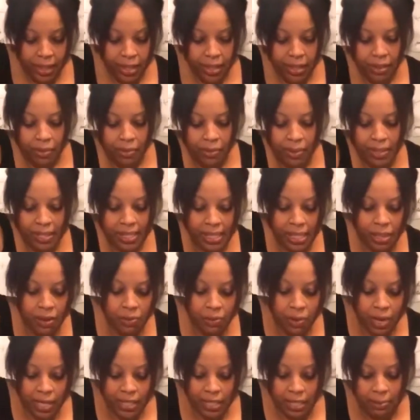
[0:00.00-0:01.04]
We still
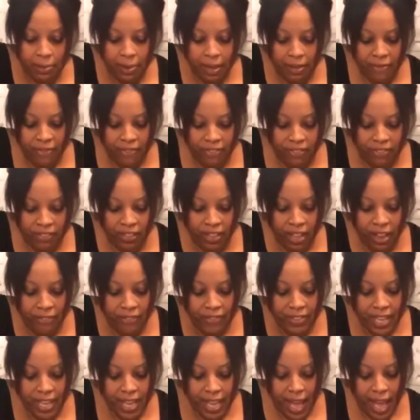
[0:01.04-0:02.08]
want it to be
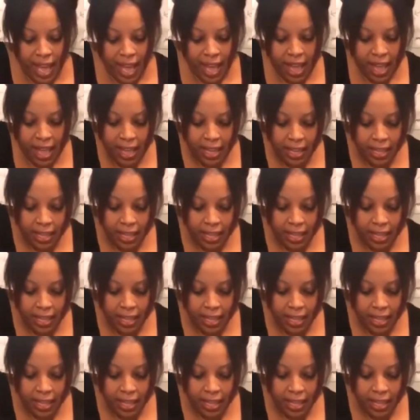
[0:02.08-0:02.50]
fluffy cake.